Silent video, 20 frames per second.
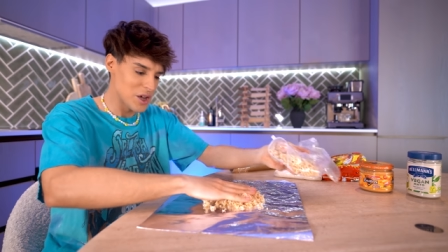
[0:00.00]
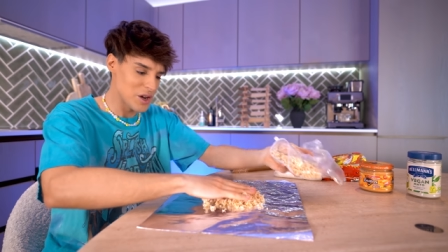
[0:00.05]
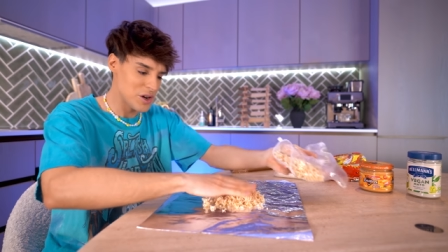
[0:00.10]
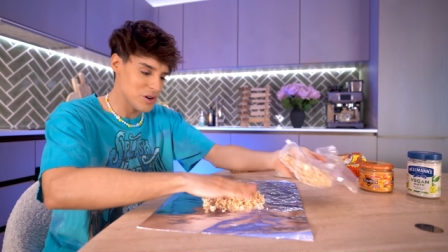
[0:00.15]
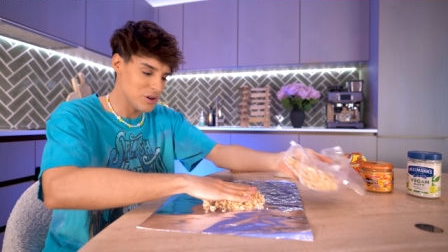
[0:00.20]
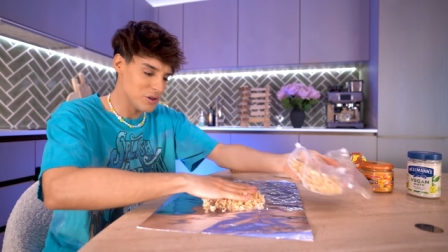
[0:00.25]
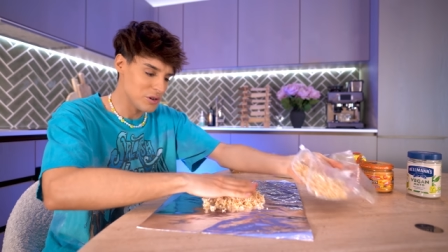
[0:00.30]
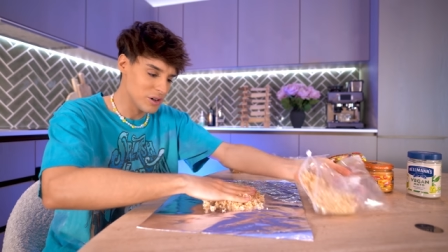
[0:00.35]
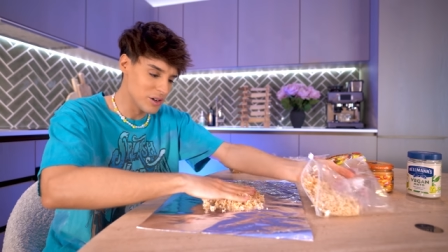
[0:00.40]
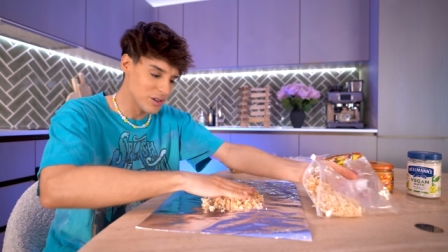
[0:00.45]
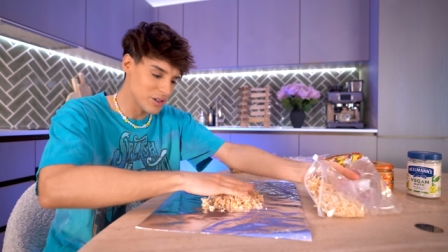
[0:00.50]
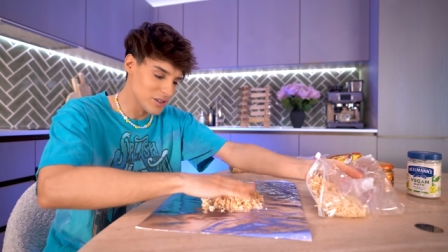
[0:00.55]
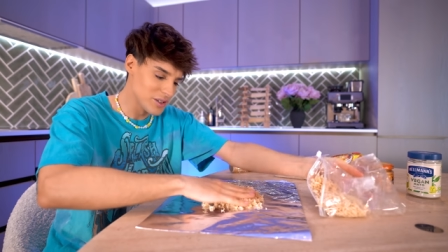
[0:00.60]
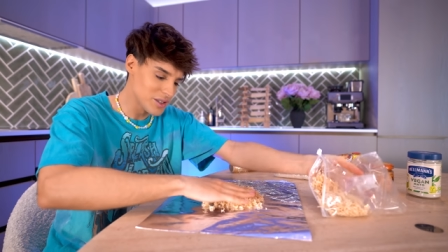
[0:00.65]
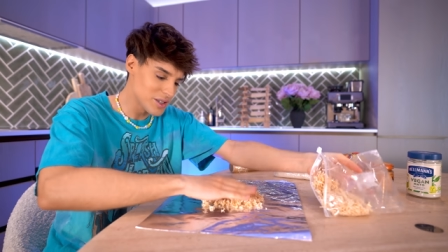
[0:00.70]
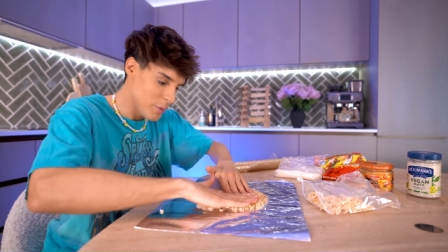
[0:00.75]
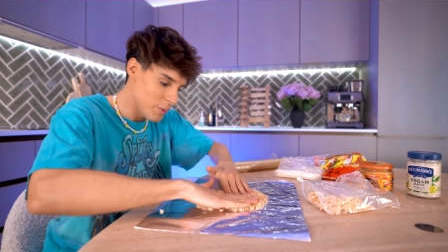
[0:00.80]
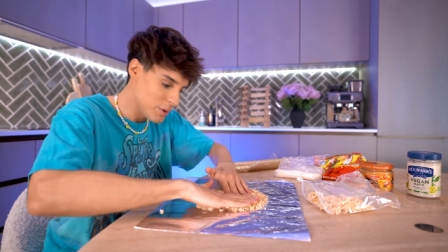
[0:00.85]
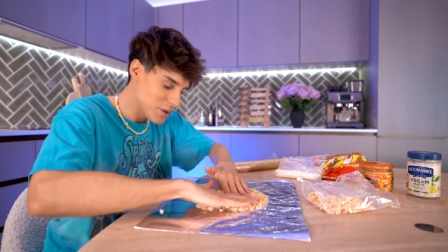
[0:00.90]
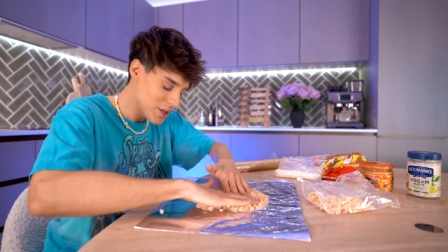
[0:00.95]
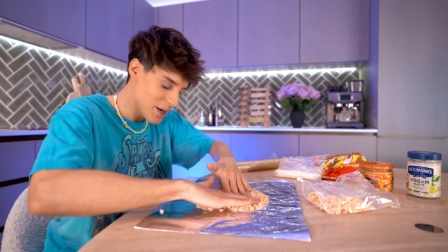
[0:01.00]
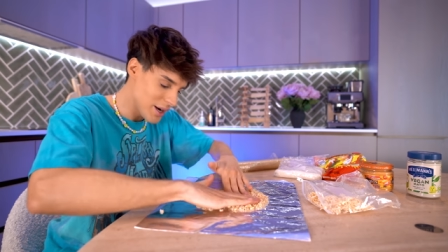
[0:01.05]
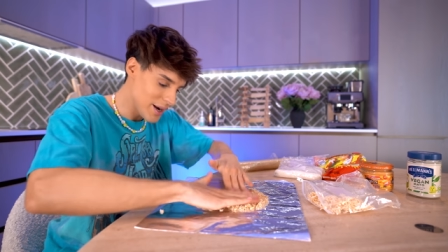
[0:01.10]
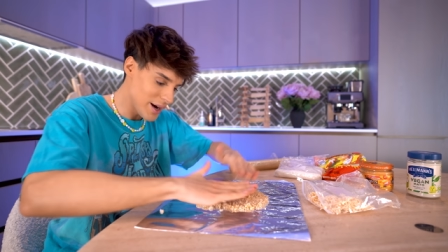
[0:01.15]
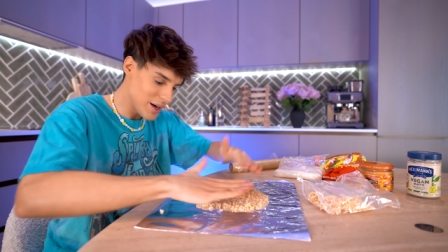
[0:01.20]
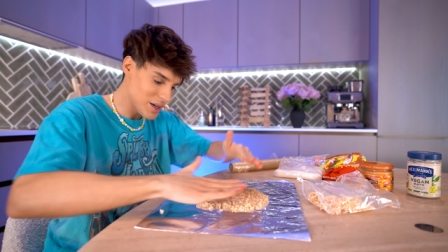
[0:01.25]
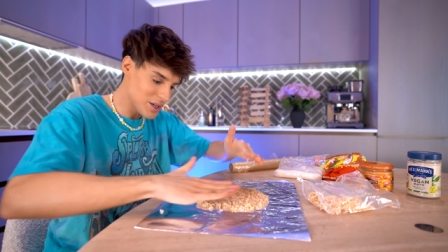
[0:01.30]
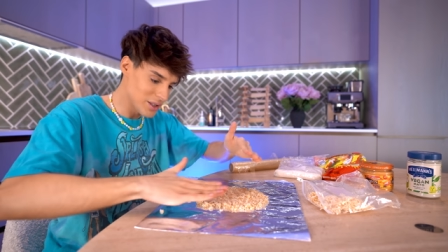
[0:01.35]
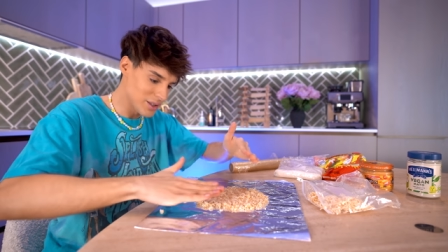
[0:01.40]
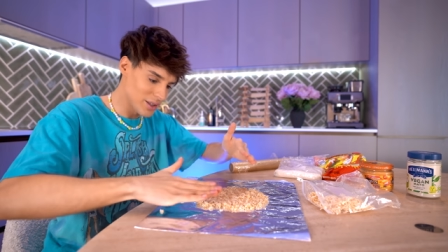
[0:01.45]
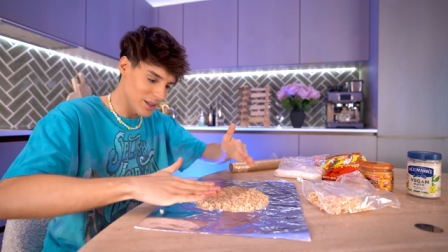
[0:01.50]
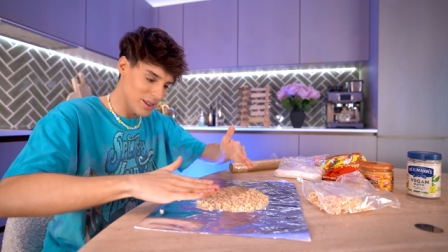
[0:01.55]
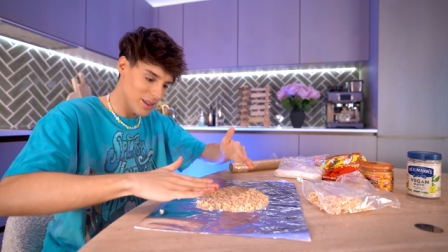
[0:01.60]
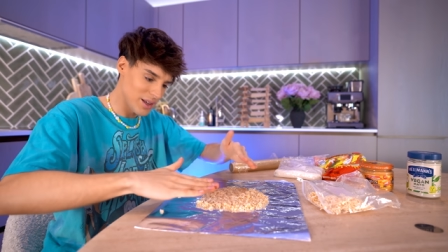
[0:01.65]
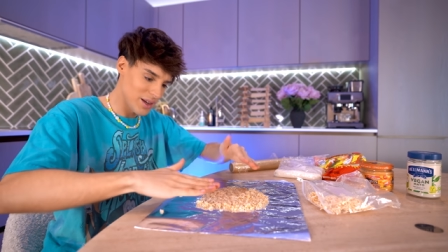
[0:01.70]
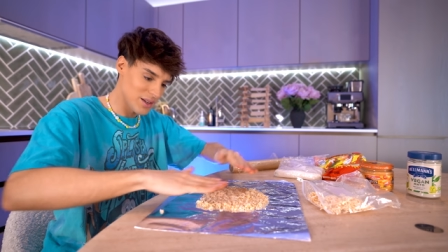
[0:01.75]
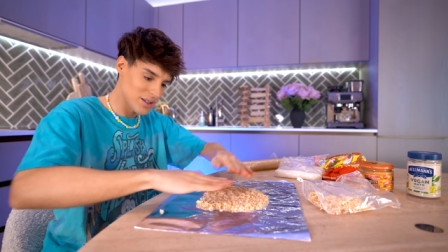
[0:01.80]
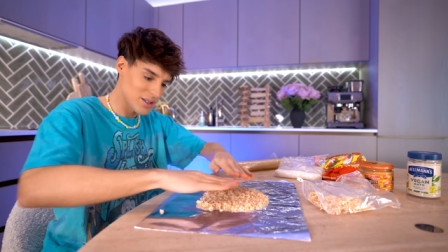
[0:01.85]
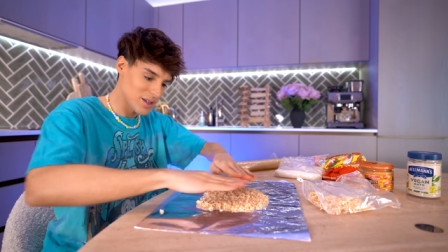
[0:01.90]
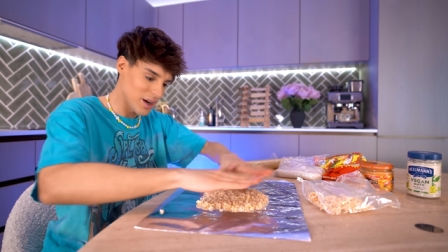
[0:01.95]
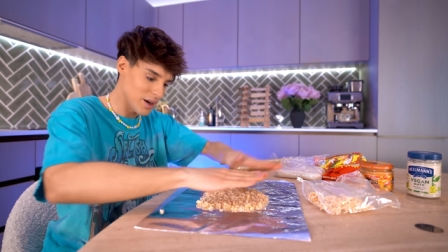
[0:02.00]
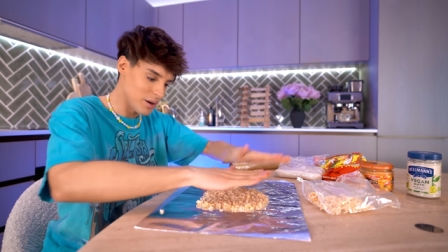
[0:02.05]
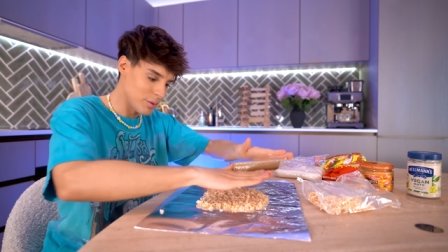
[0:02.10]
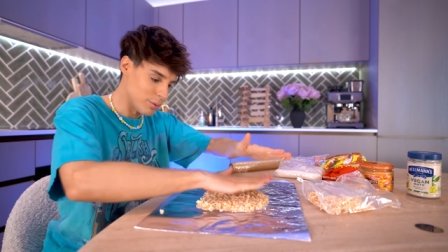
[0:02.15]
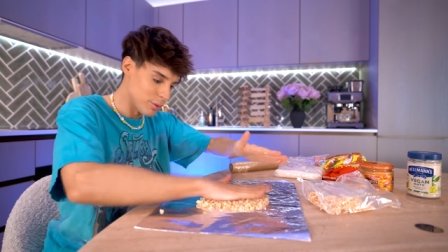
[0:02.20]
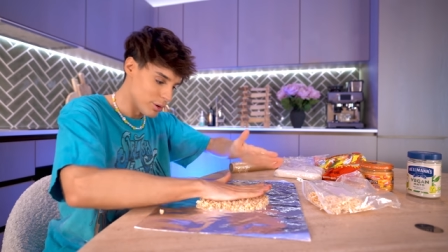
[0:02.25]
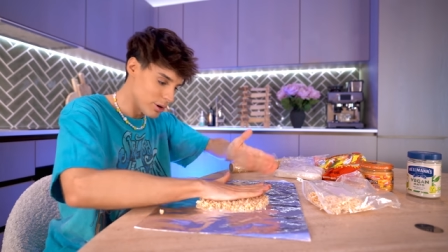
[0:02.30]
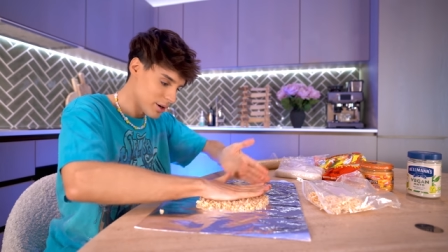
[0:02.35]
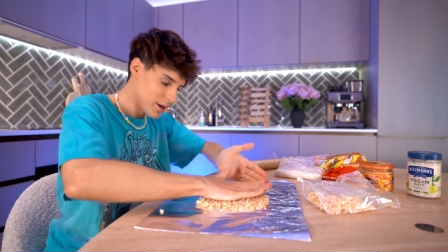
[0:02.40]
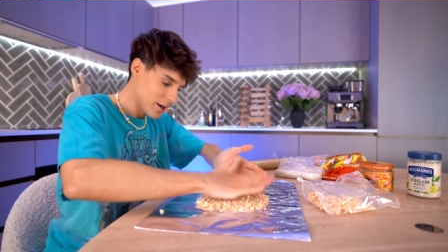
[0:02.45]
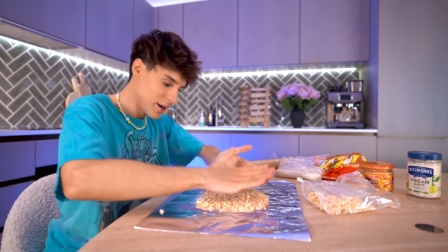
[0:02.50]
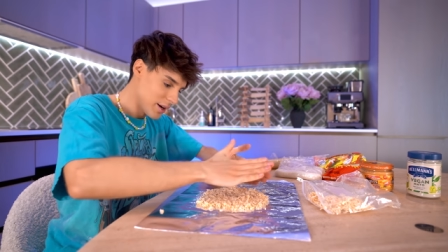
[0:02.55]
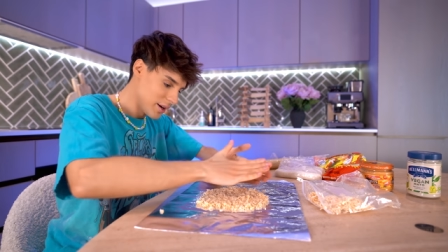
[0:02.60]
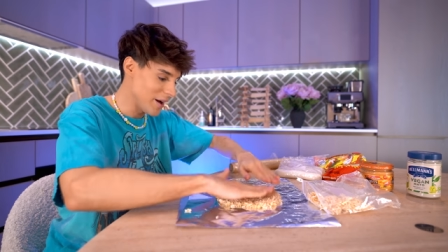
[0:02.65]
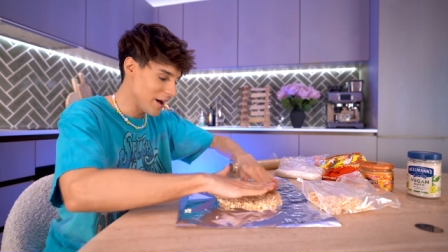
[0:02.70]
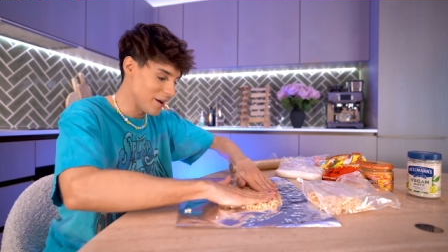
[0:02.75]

noodles, which I actually think is kind of working.